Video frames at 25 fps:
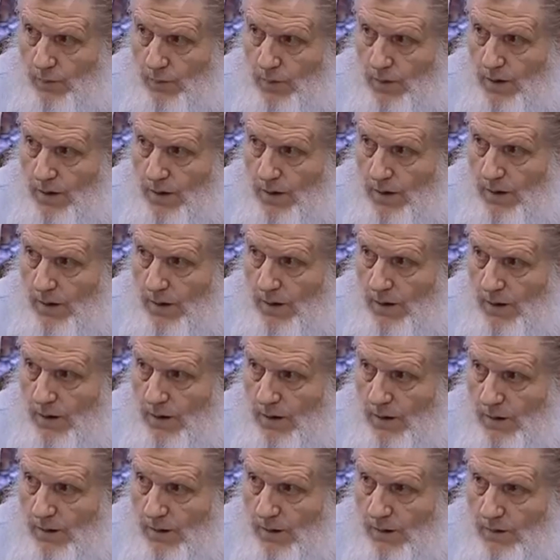
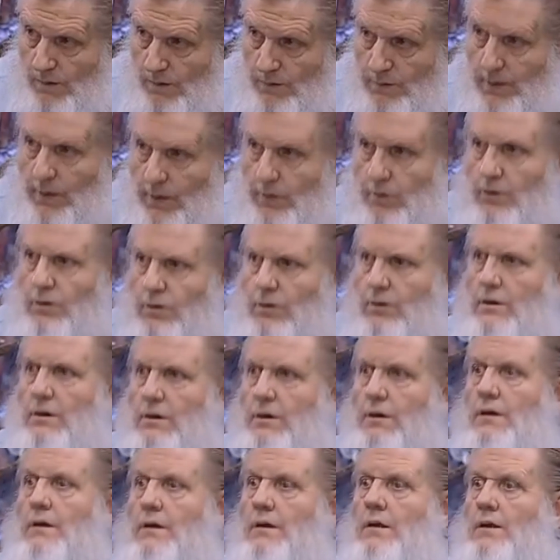Whoa. They were
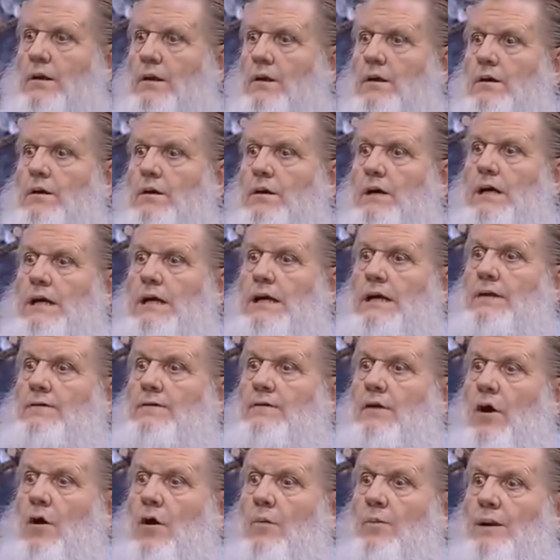going. He
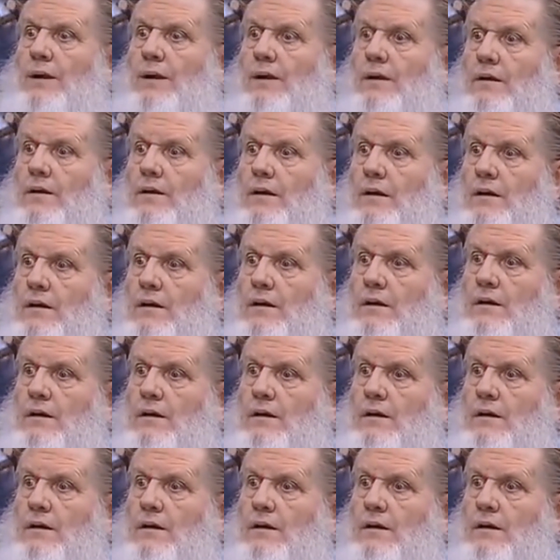didn't even open it.